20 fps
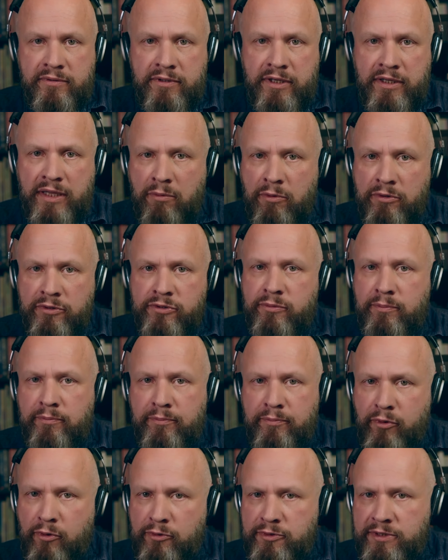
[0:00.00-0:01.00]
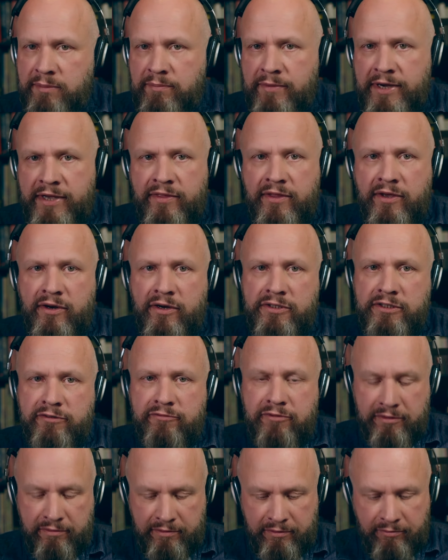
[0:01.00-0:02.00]
And I want to pause the main
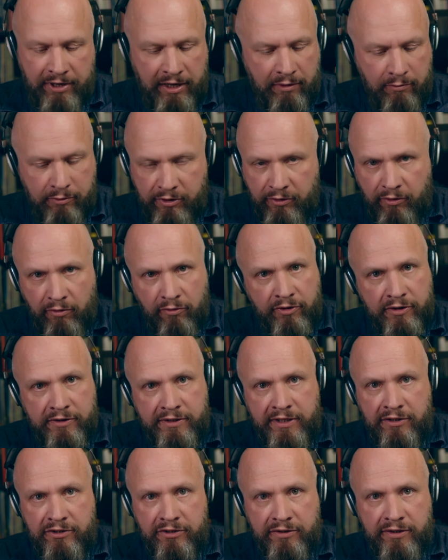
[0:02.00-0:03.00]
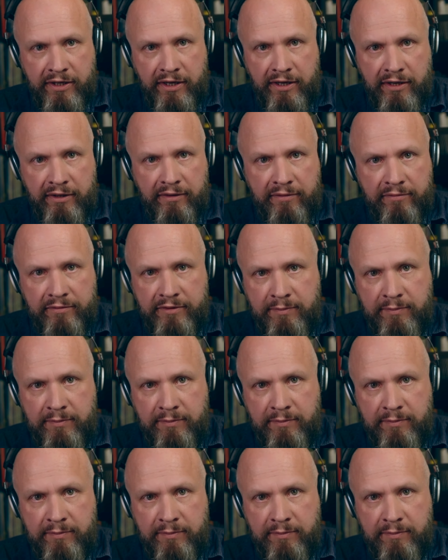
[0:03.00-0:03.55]
narrative, and I really want to go on a tangent here,